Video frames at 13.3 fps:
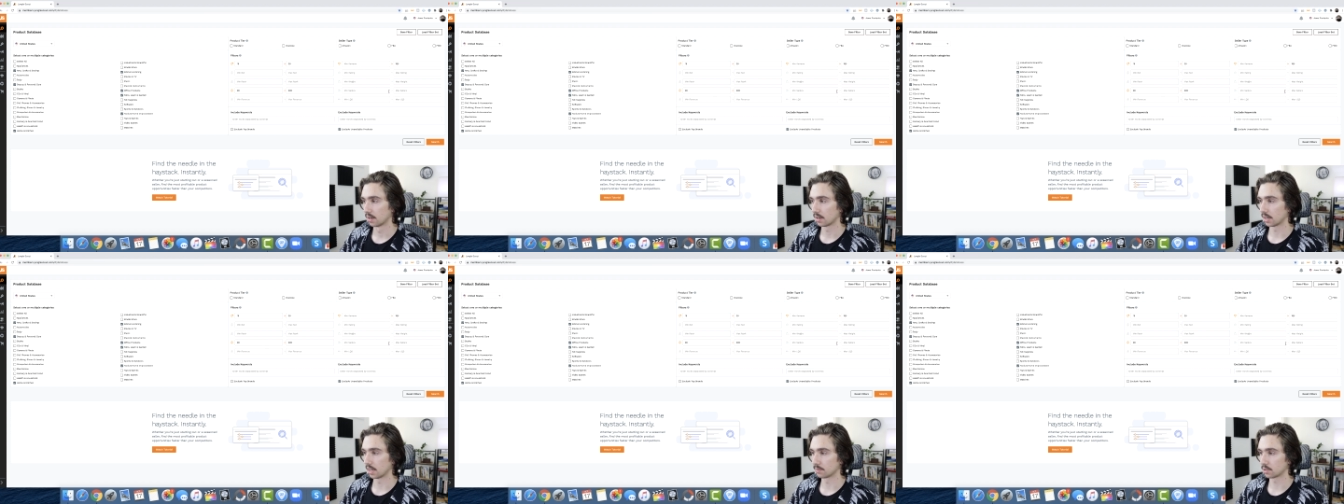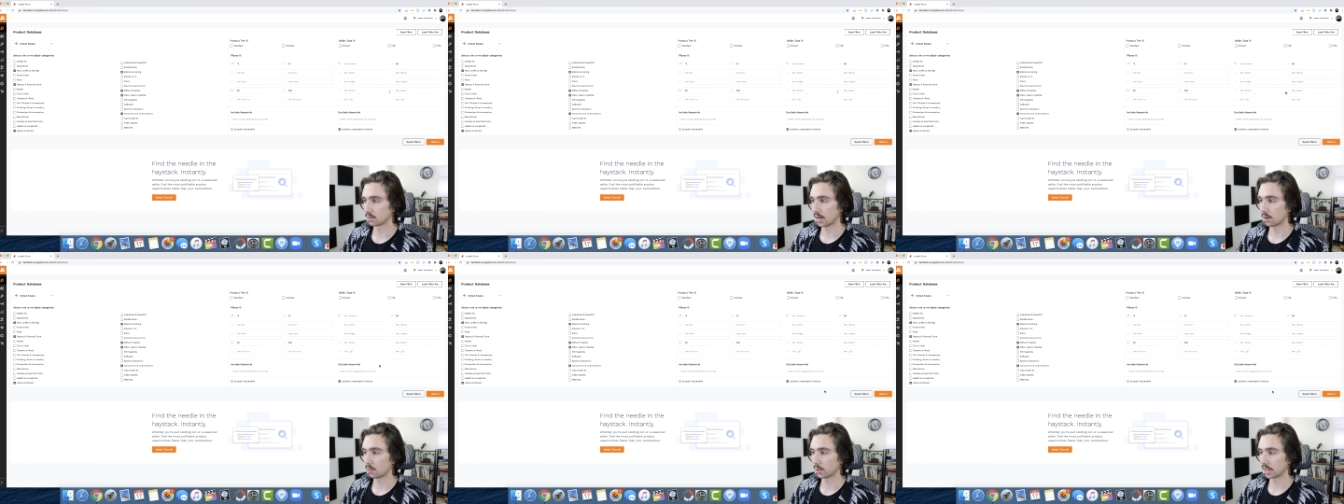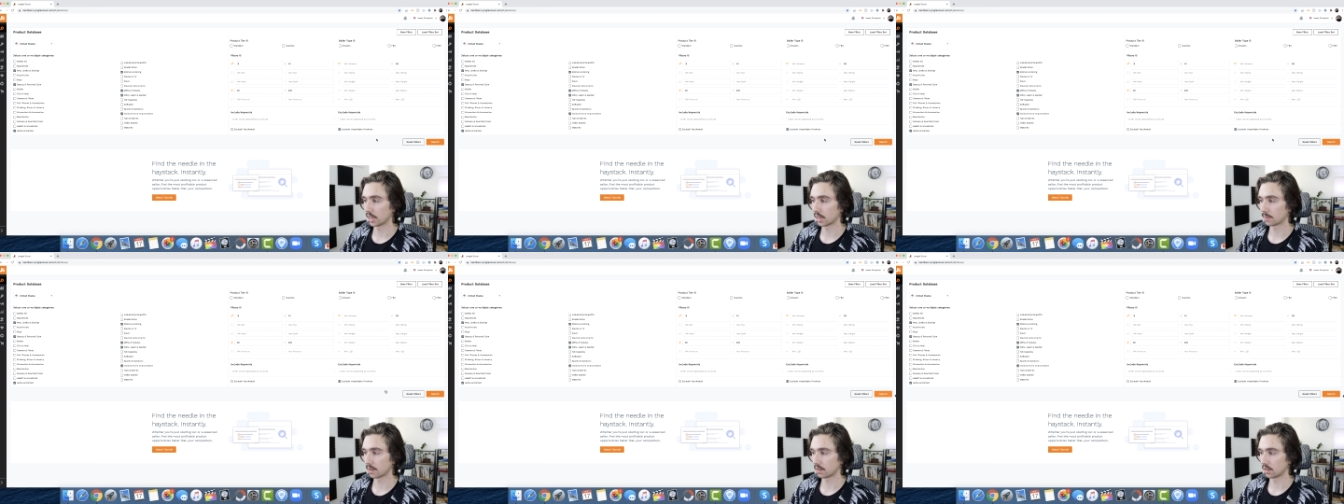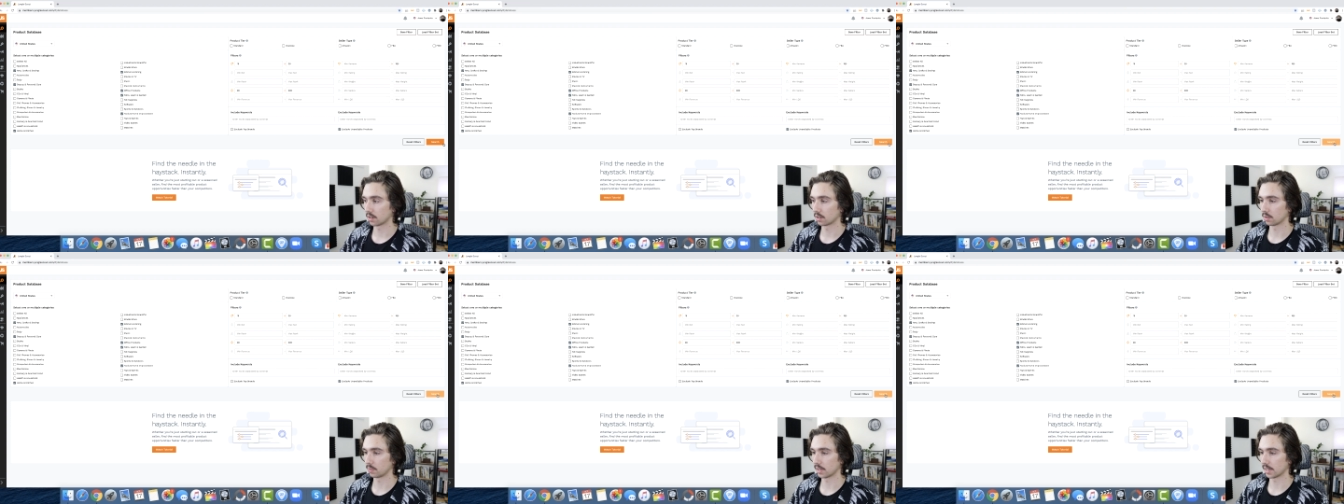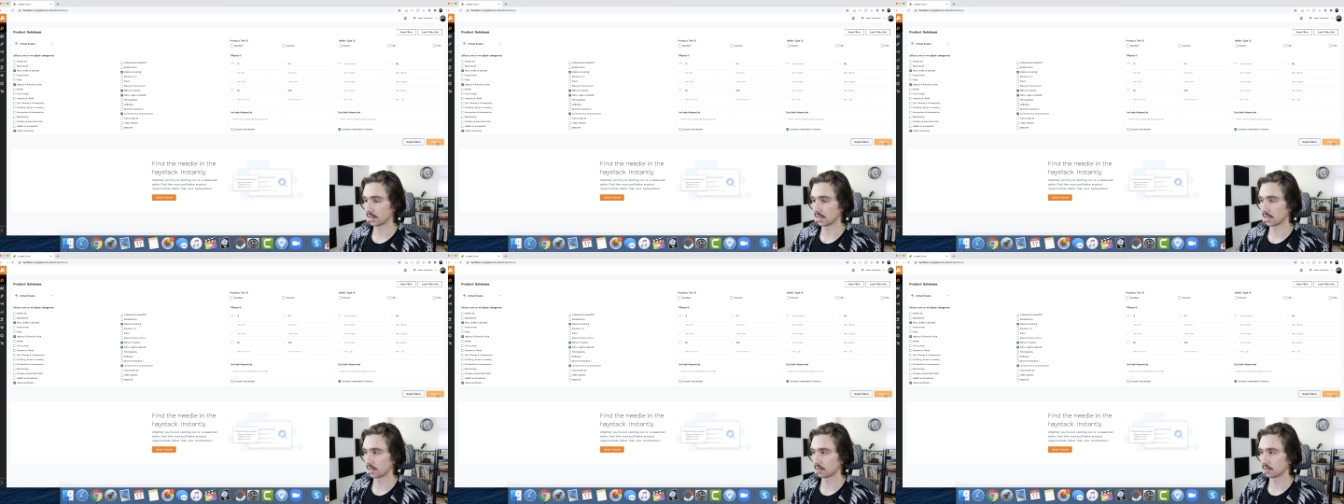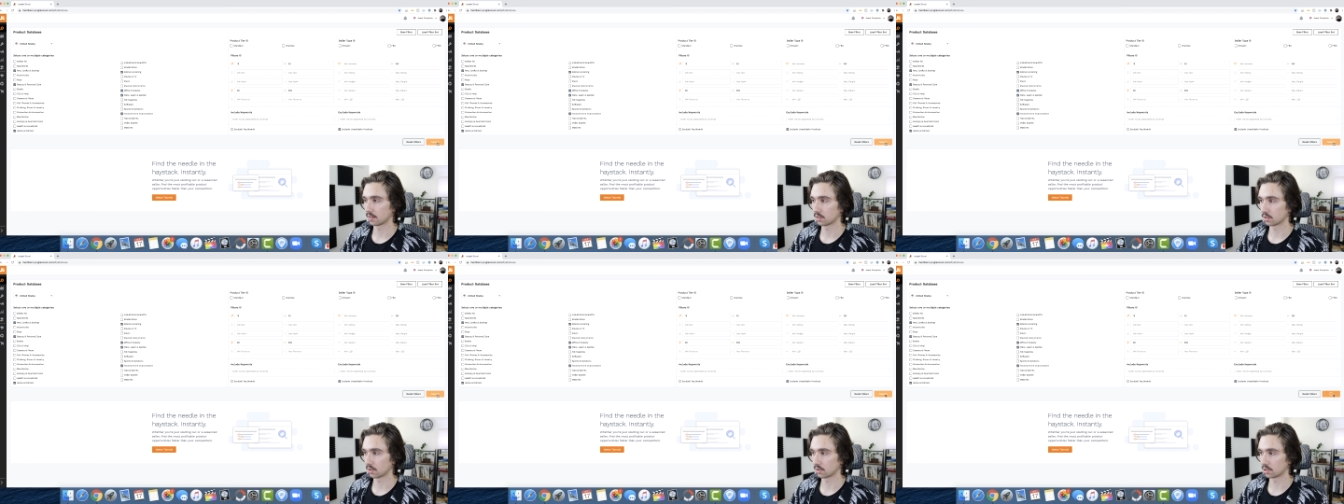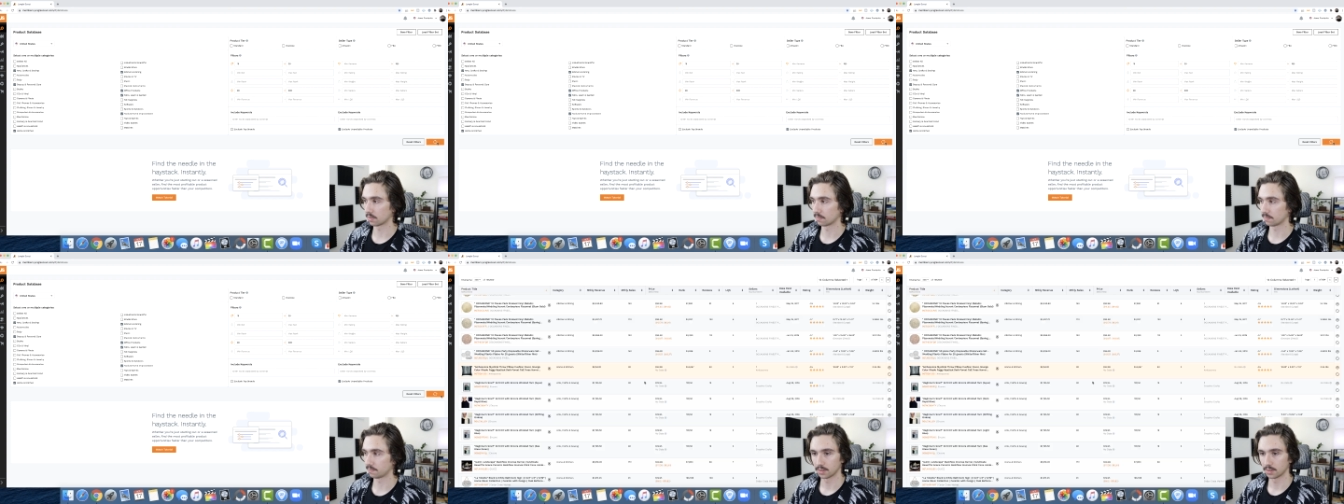Um, so now we can come down here and we could hit search.